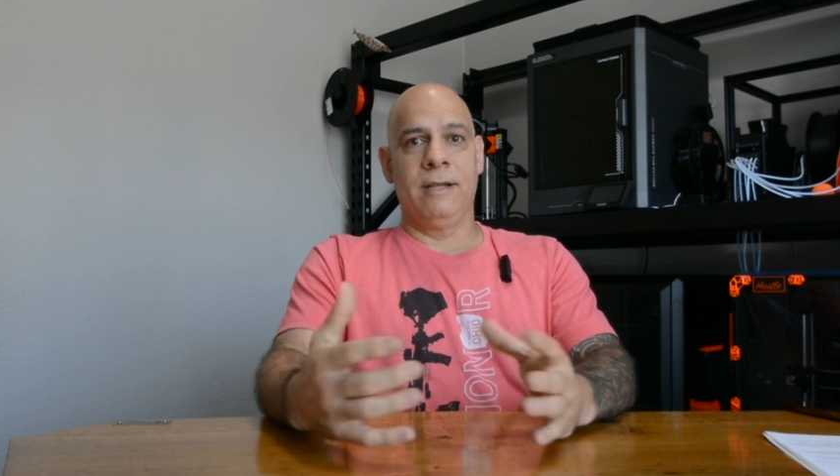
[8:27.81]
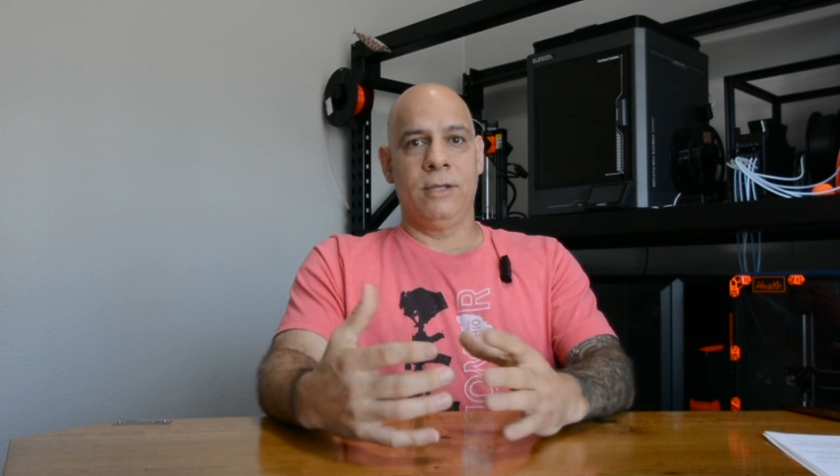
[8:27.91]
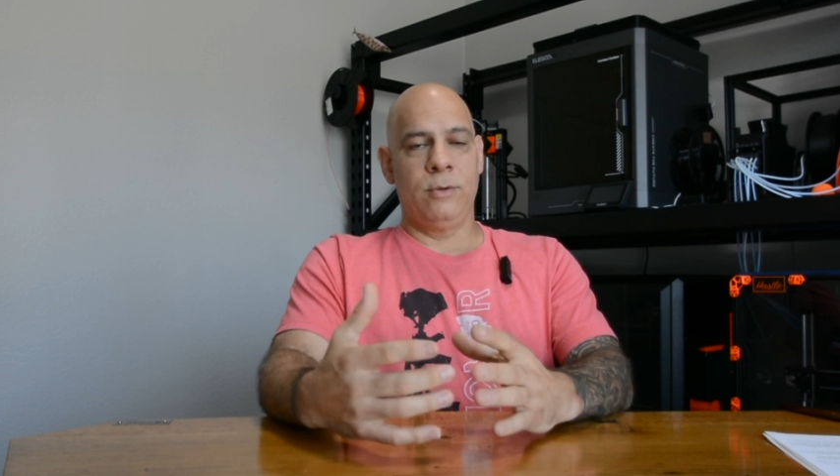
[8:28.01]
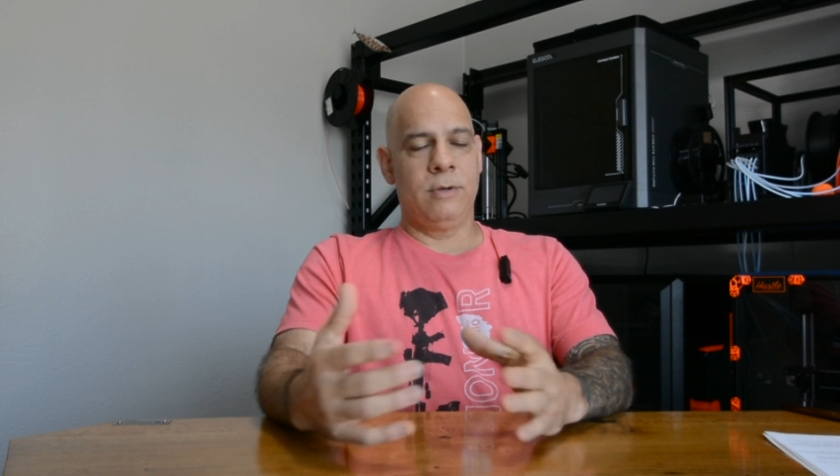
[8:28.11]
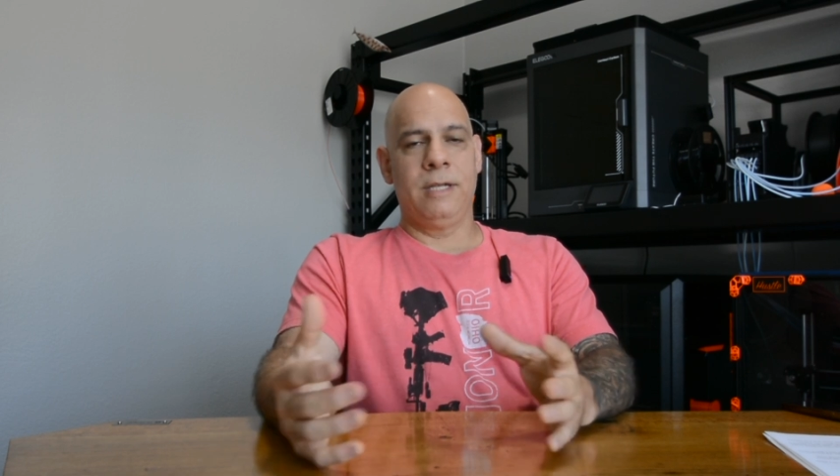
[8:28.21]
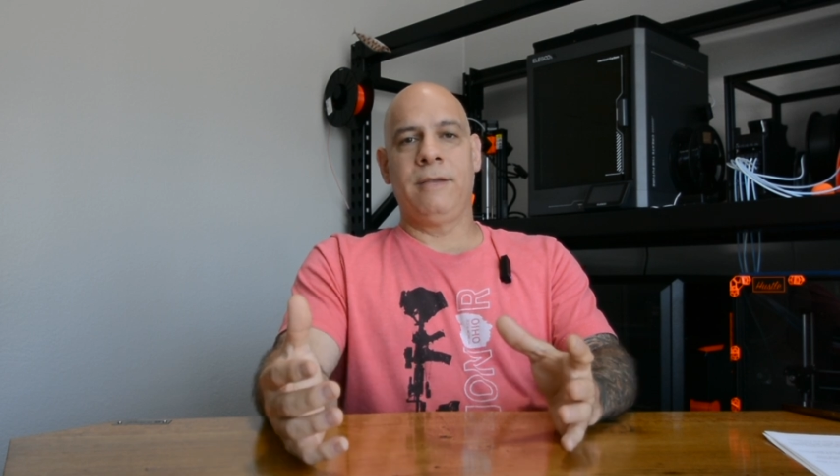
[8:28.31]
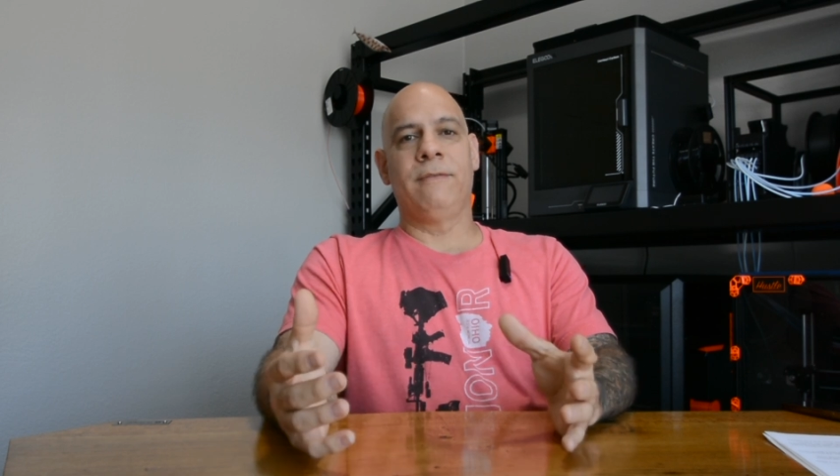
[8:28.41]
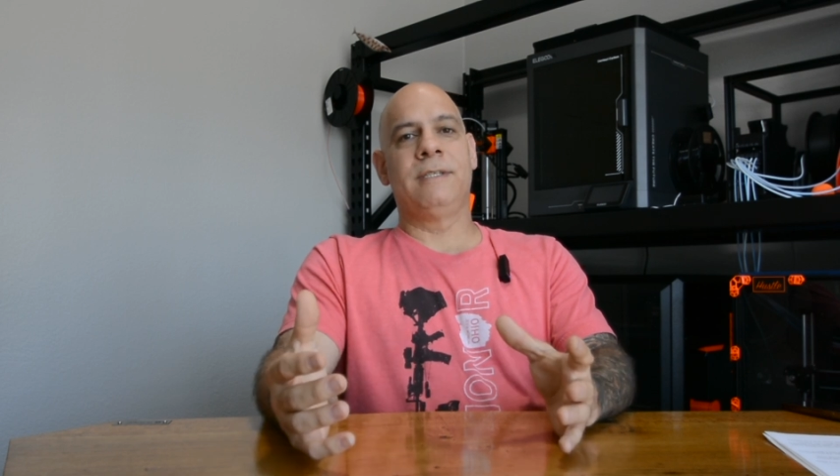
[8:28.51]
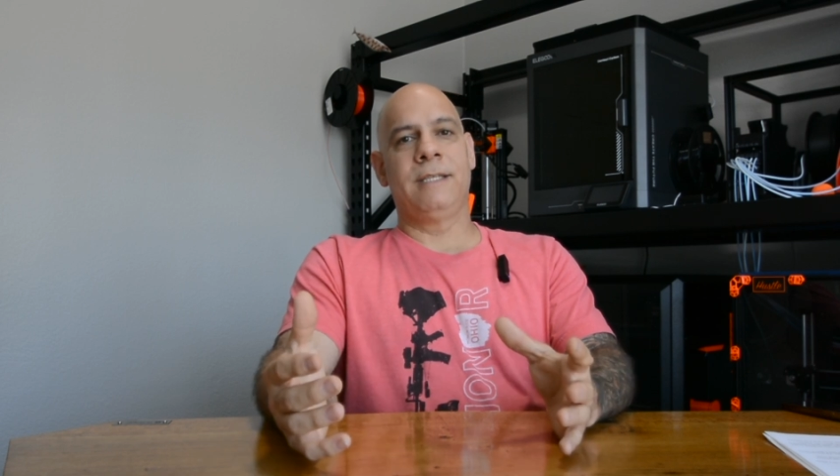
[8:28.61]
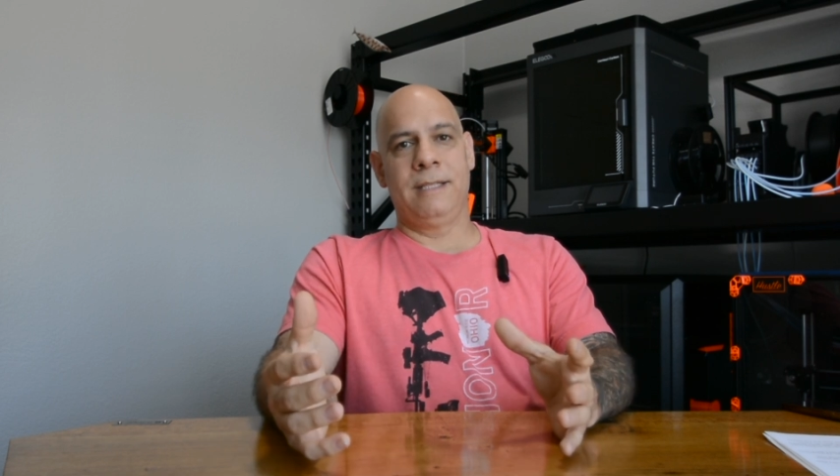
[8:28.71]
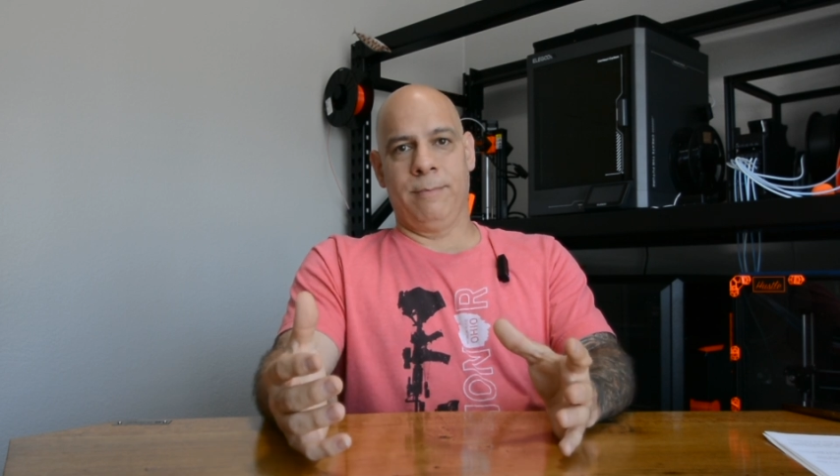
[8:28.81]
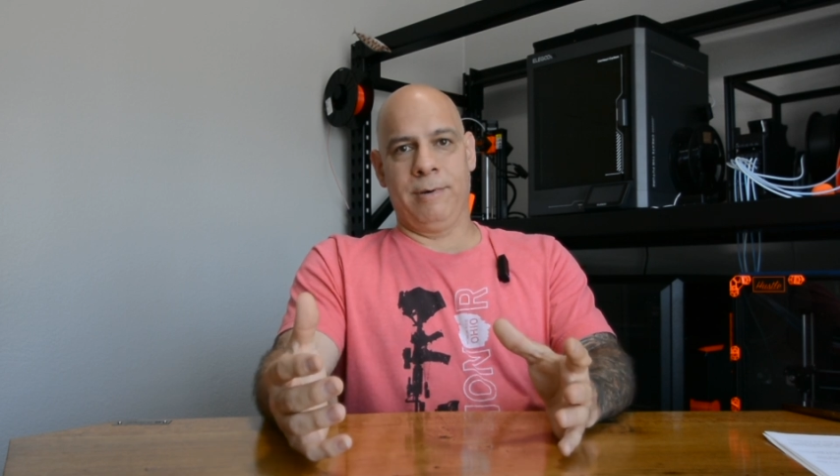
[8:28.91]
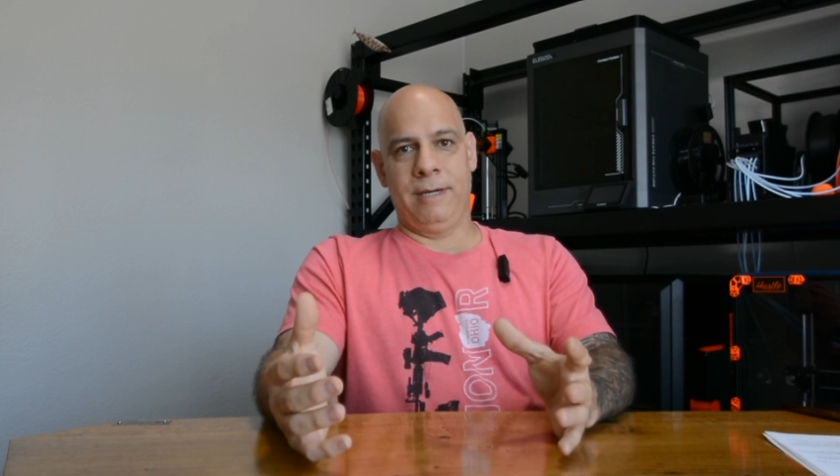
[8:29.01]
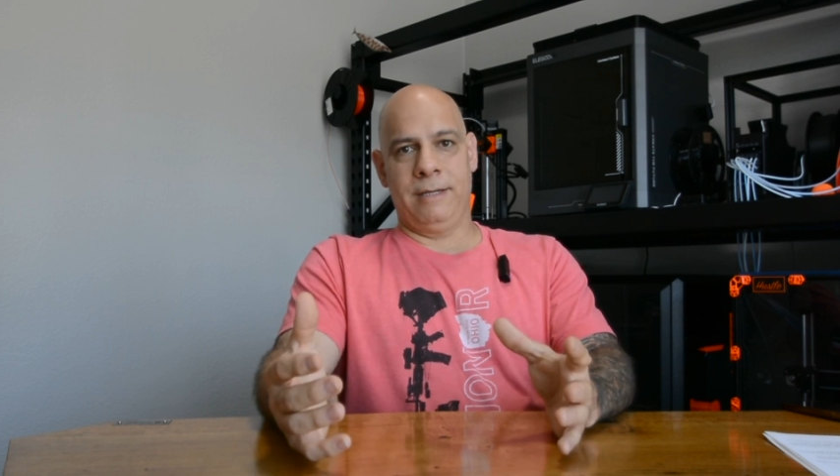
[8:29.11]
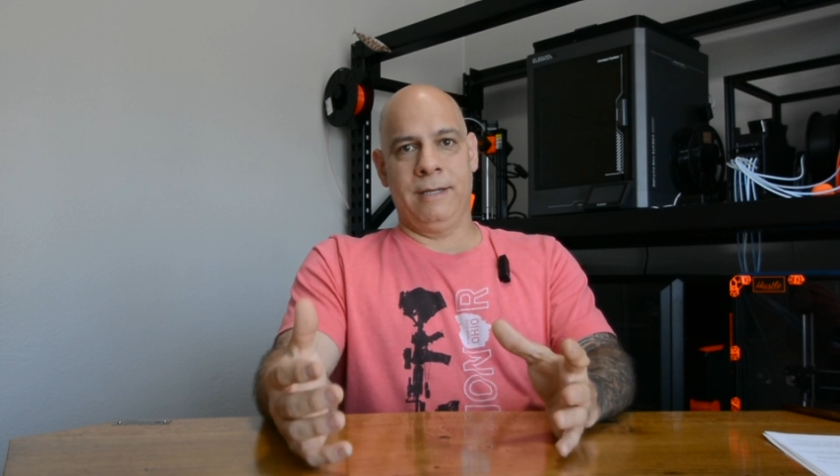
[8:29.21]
you couldn't even see the print